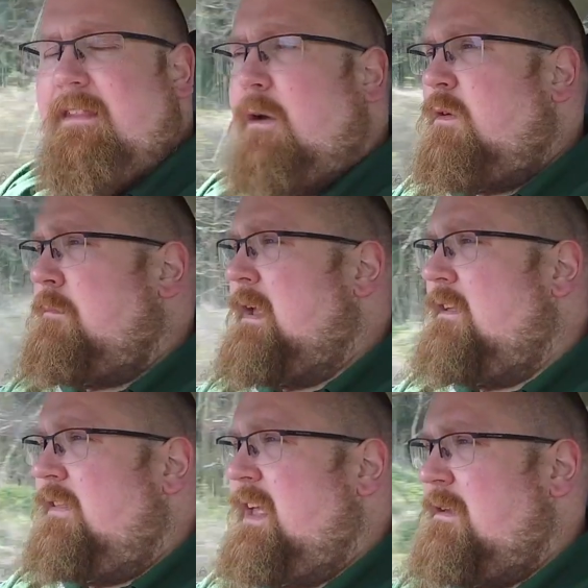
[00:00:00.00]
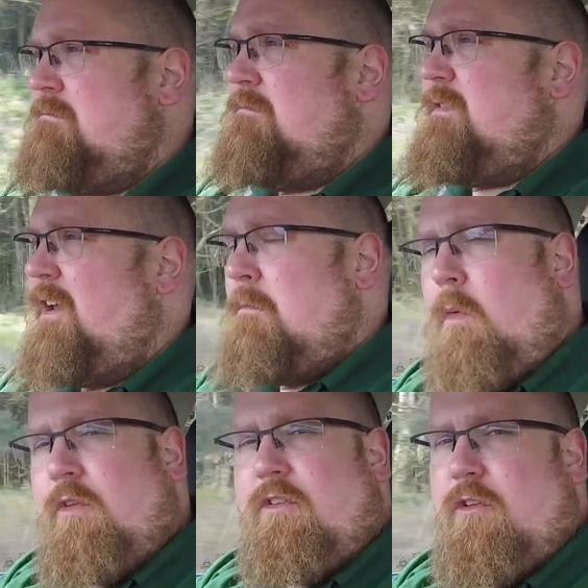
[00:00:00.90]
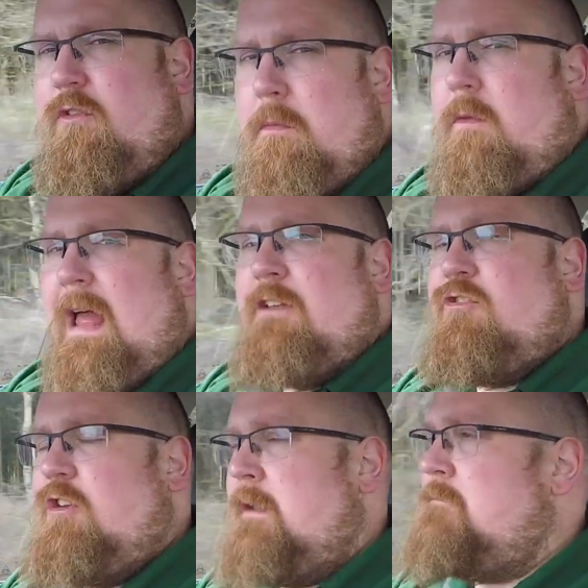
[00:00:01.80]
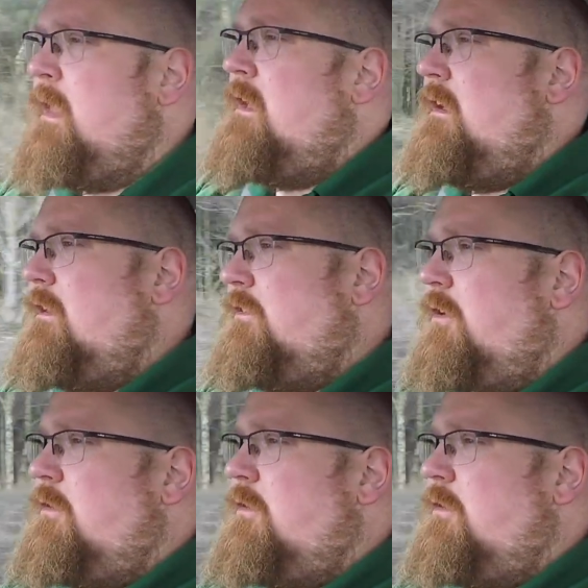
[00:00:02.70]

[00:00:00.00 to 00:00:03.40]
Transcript: that would be the kind of more suitable engine to